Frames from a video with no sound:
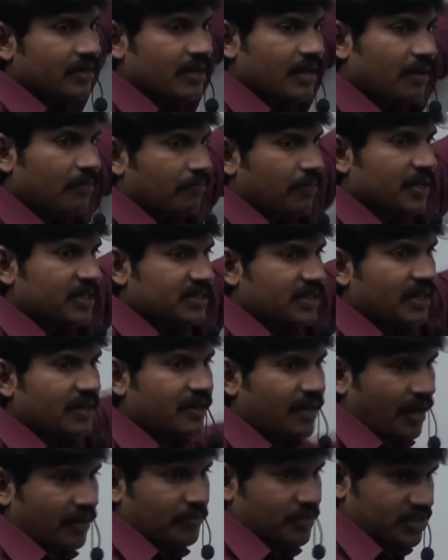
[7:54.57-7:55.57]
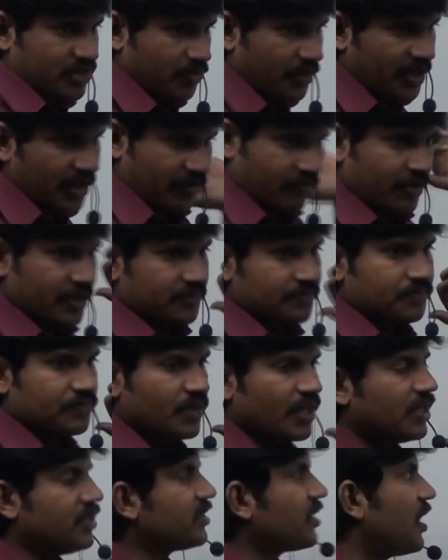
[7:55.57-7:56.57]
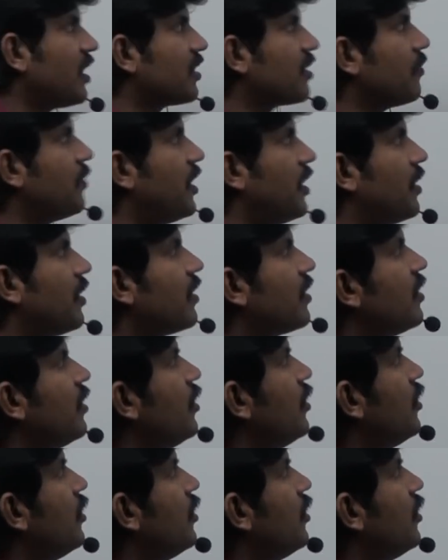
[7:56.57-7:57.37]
compulsory try must be required. Is nothing but